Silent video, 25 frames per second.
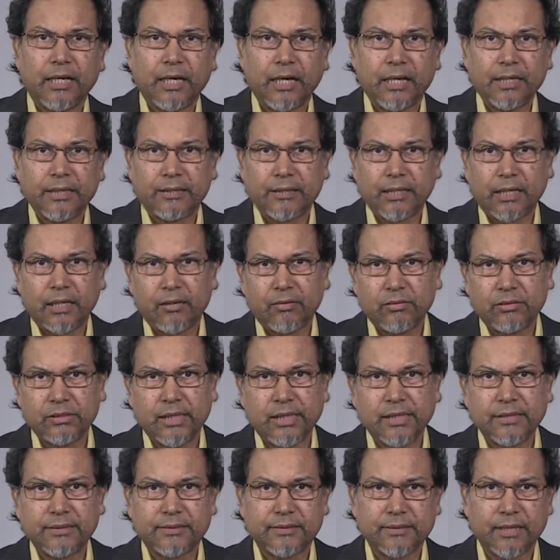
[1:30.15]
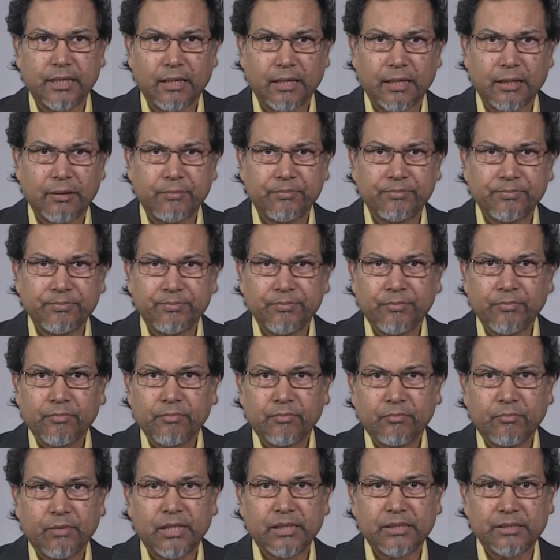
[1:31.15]
it allows us
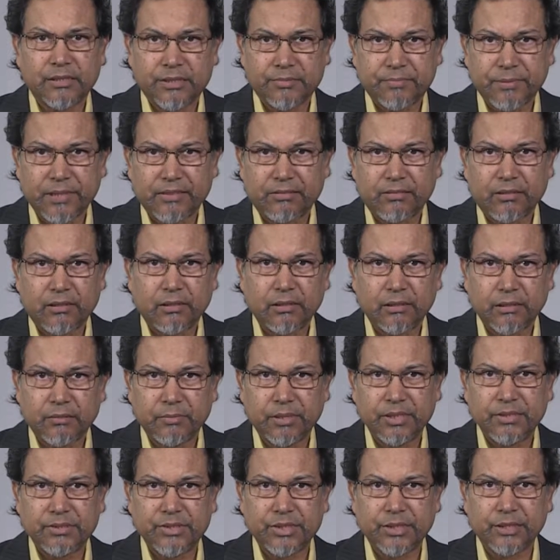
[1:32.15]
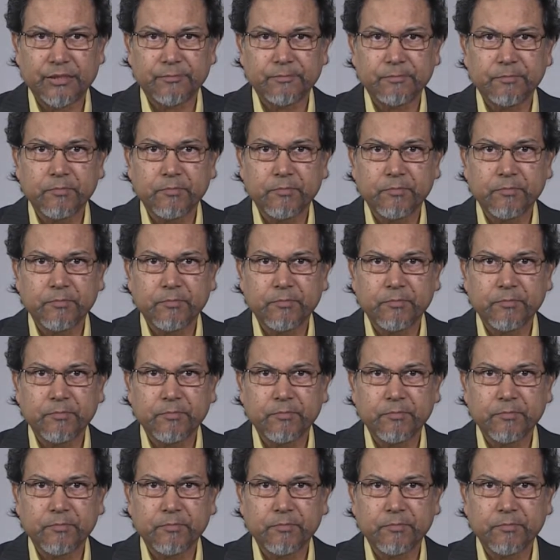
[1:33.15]
multispectral imaging